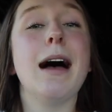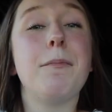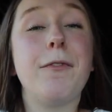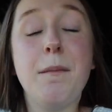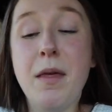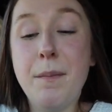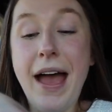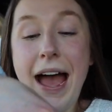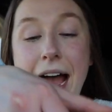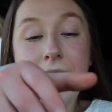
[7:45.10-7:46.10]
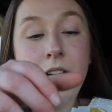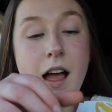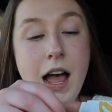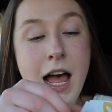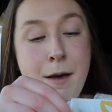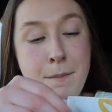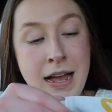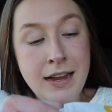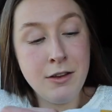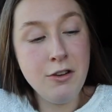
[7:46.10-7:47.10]
up from the bag, oh
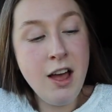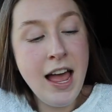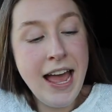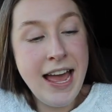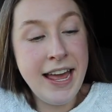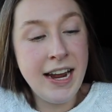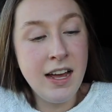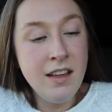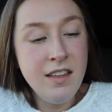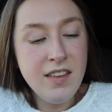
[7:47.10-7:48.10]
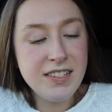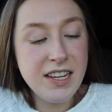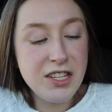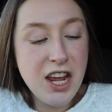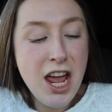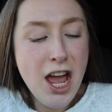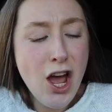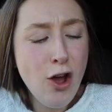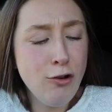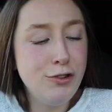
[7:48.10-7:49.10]
my god, this is
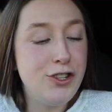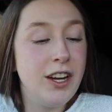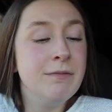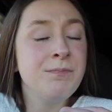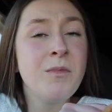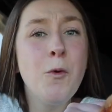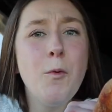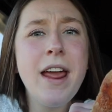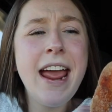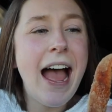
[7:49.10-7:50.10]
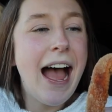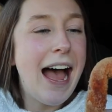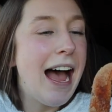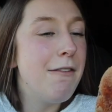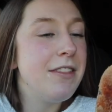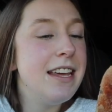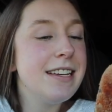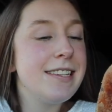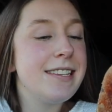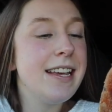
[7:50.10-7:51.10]
huge. We have
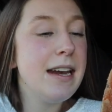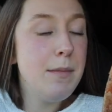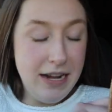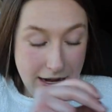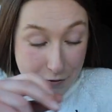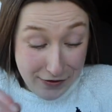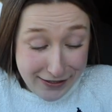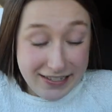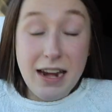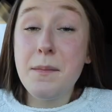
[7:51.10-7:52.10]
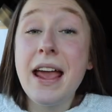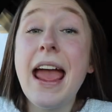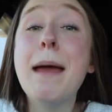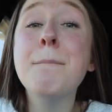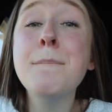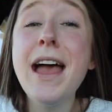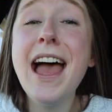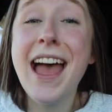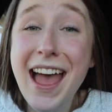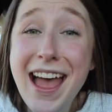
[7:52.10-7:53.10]
the cinnamon, oh, this is gonna be a
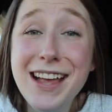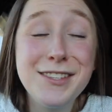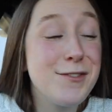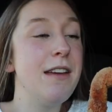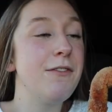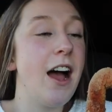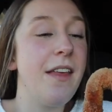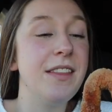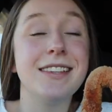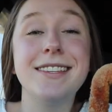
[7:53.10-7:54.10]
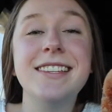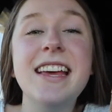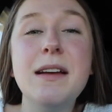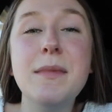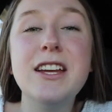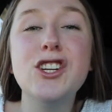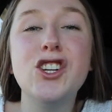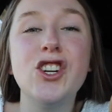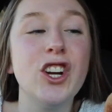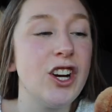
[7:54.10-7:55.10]
mess. We've got the cinnamon
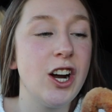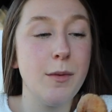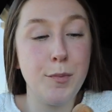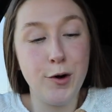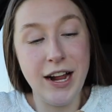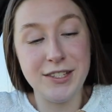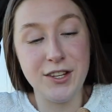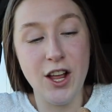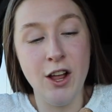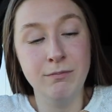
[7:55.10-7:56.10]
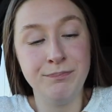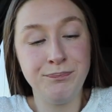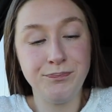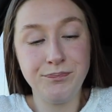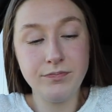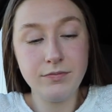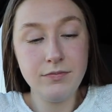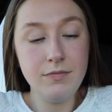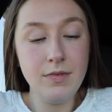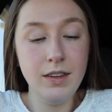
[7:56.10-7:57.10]
sugar pretzel.
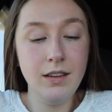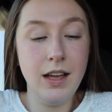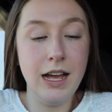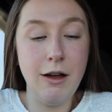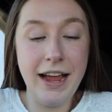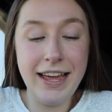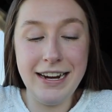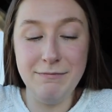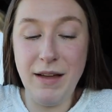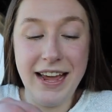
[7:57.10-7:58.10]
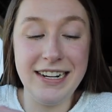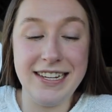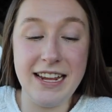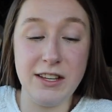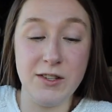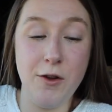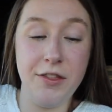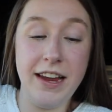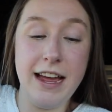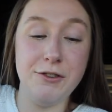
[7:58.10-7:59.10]
Oh, I gotta take this whole
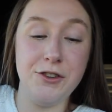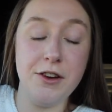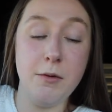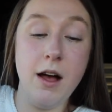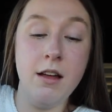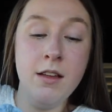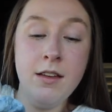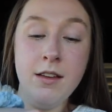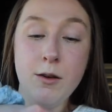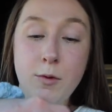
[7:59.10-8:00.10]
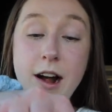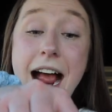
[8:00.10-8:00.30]
thing out and show you all. We're